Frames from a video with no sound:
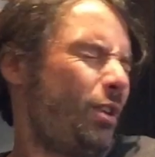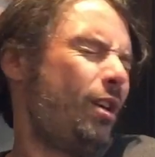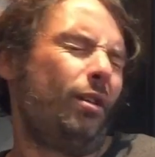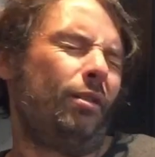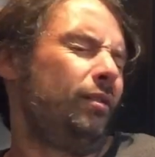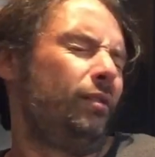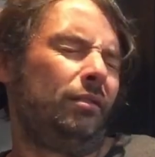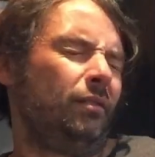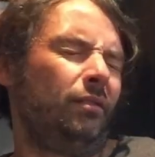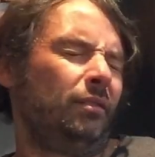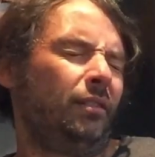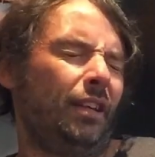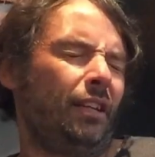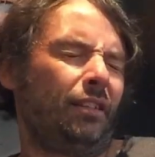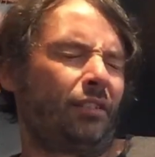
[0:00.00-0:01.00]

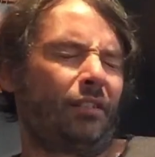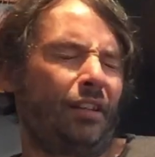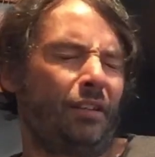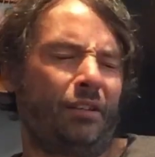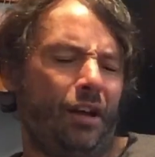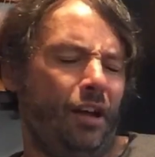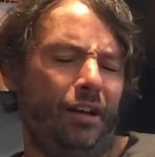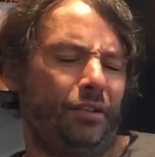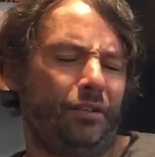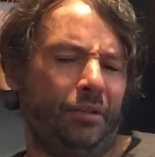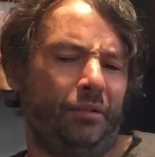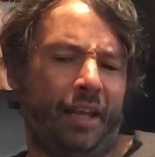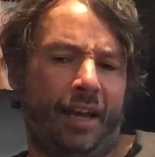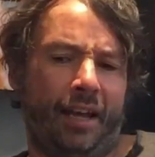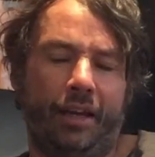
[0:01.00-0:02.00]
no, you can't
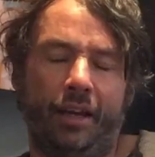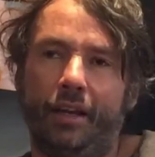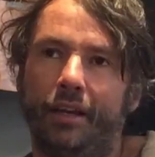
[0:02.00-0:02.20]
do that.